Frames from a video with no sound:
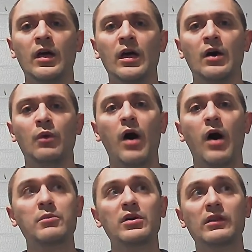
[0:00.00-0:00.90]
Well, I'm going
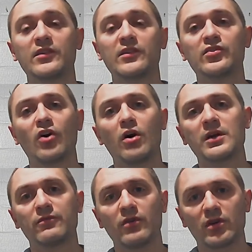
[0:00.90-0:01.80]
to let this carbonate
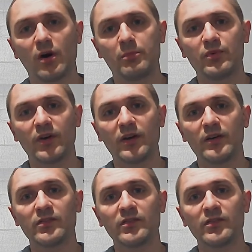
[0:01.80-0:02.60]
for a couple days.